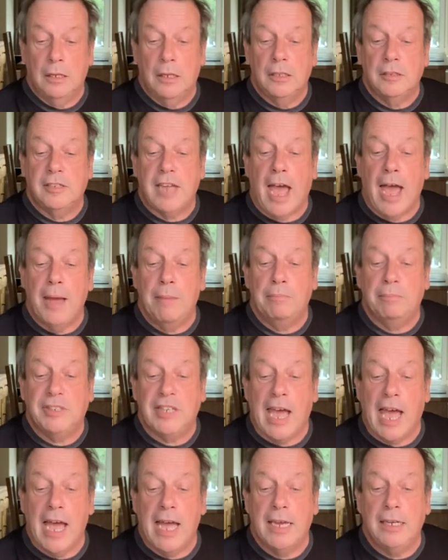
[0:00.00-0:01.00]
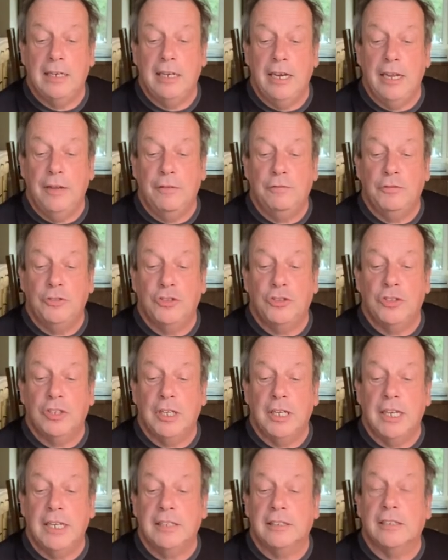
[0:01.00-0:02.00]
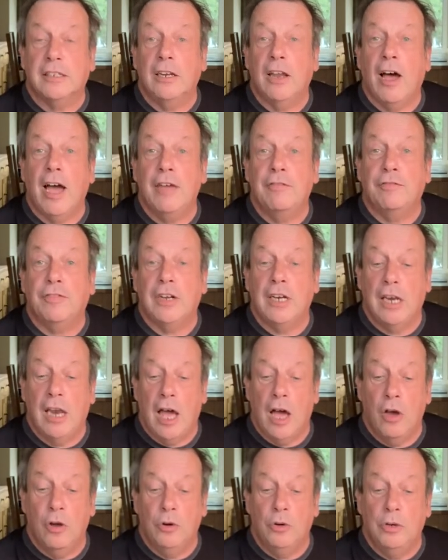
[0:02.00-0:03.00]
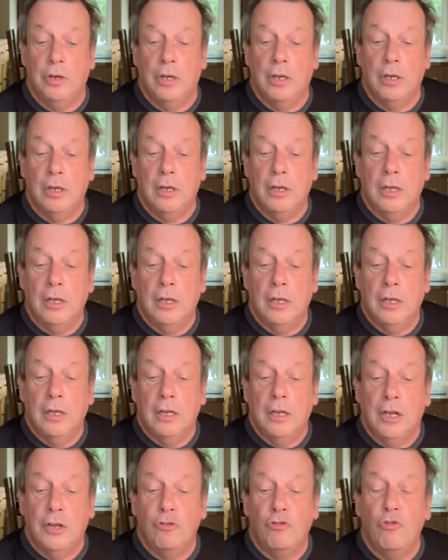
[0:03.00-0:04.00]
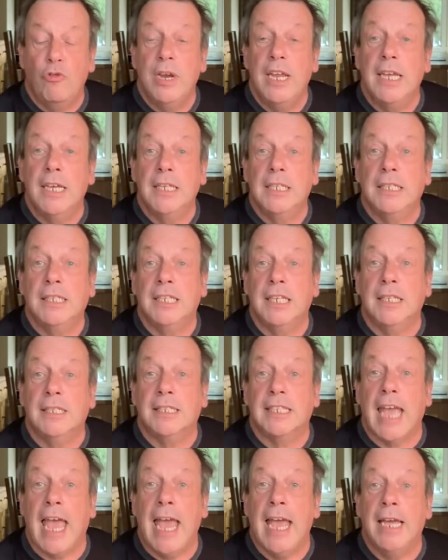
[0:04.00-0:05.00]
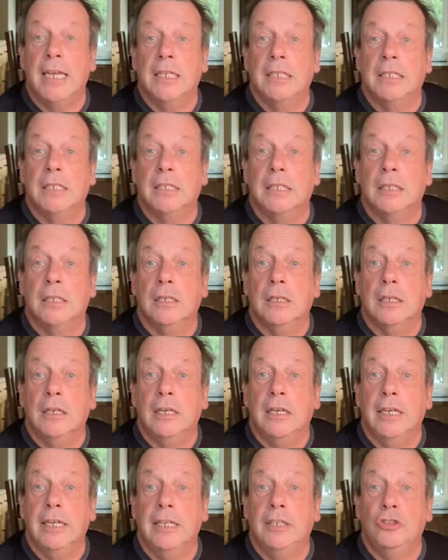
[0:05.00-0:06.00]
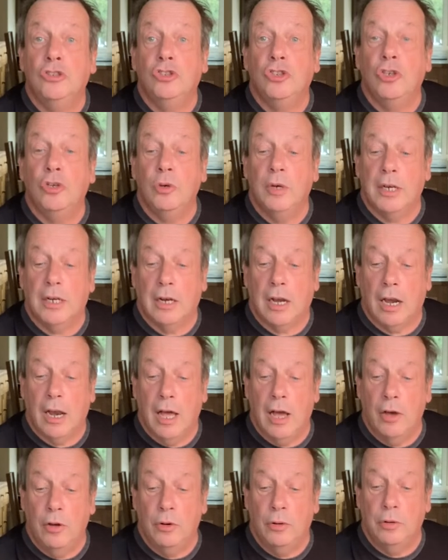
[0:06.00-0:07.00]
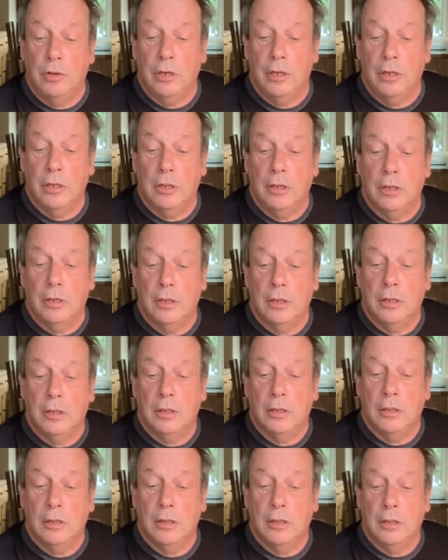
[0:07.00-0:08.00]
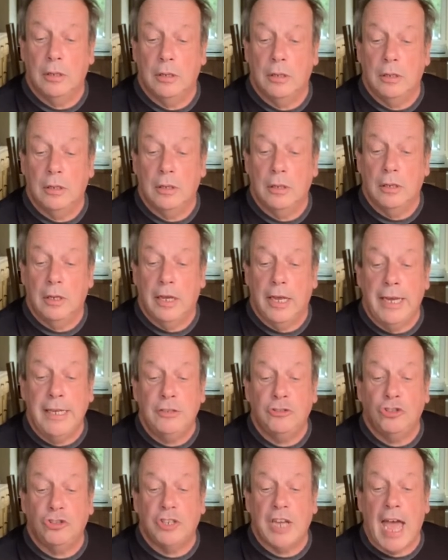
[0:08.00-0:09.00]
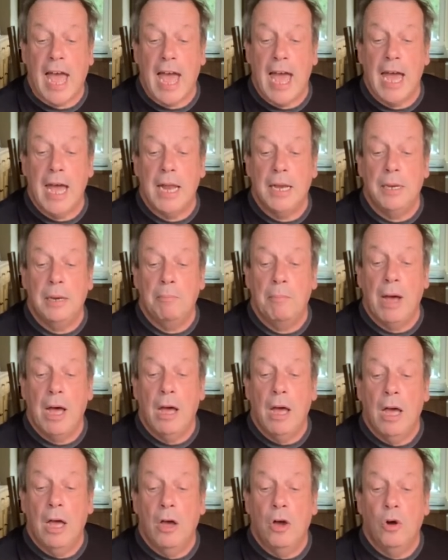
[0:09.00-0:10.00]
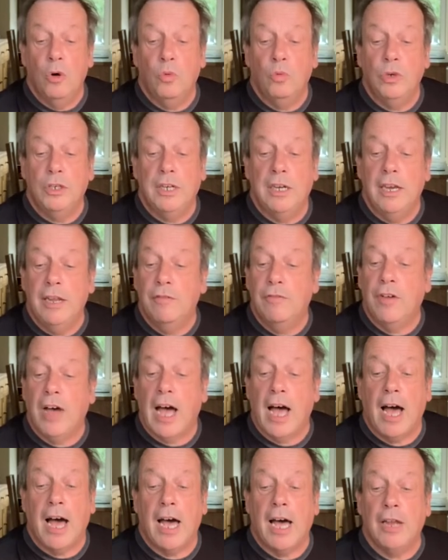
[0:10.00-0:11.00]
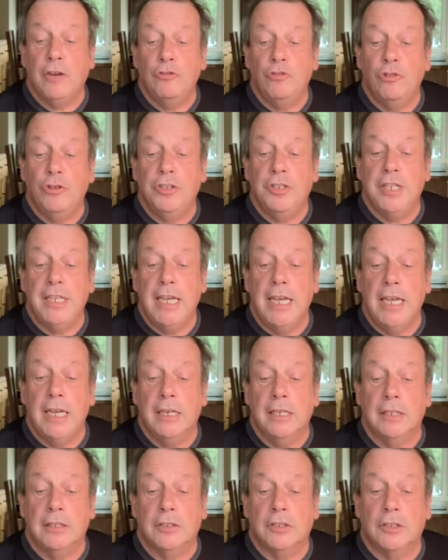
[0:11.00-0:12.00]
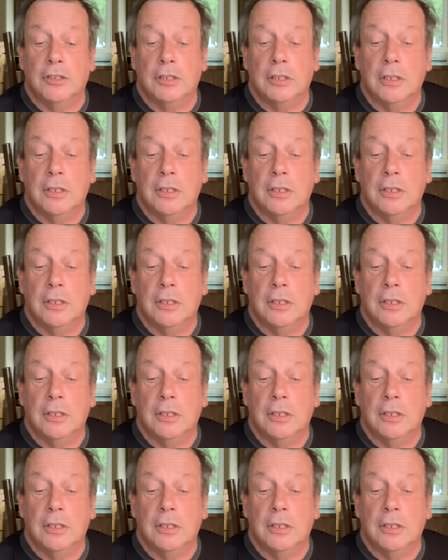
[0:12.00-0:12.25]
Tamtan lives its life alone and rears its eggs into a clone. Each tan would live 100 years,